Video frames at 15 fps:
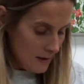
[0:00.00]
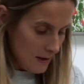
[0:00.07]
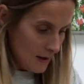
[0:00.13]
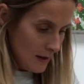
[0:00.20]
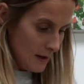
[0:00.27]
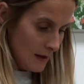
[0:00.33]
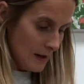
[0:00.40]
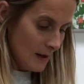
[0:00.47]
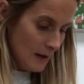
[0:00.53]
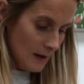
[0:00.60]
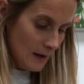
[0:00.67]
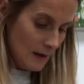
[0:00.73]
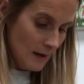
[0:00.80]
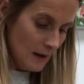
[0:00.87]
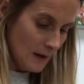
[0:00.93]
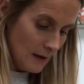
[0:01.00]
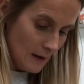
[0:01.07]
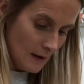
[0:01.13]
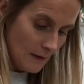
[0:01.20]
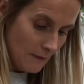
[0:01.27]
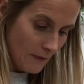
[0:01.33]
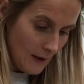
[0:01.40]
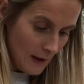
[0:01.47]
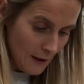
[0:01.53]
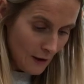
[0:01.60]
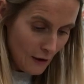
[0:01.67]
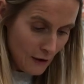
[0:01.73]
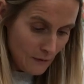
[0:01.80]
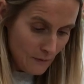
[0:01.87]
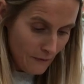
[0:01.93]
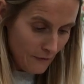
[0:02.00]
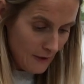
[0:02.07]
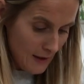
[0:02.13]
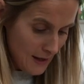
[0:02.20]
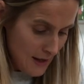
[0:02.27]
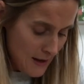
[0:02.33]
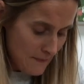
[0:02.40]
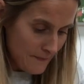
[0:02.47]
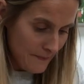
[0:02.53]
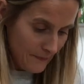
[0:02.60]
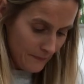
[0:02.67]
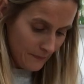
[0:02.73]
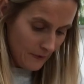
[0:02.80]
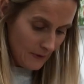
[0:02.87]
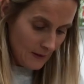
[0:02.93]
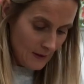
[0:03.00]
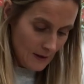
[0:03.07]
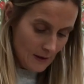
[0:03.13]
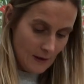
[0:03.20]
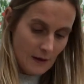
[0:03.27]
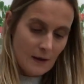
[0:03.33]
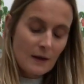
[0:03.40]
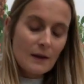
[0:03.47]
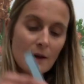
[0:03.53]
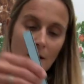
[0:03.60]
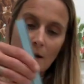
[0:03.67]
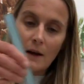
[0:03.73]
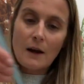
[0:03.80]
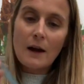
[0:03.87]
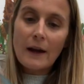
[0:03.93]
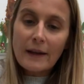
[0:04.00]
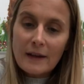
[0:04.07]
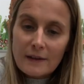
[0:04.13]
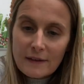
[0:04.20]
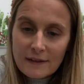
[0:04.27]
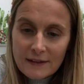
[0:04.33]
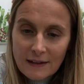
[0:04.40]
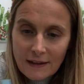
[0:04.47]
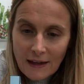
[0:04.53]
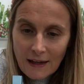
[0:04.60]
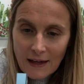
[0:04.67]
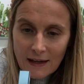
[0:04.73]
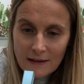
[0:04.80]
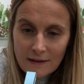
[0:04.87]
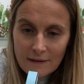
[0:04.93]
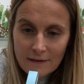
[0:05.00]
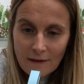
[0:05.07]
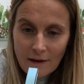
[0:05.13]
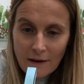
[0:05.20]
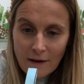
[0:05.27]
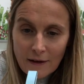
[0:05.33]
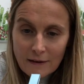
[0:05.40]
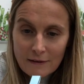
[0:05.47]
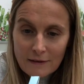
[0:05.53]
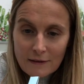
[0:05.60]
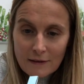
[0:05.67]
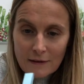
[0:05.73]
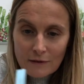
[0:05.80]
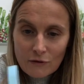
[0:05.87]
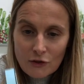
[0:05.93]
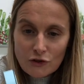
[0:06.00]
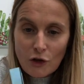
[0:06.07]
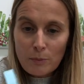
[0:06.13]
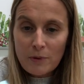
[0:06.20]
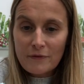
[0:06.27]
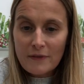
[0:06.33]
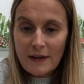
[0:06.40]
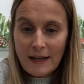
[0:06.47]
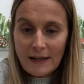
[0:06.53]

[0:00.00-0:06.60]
and then hopefully I can stick it inside the top of the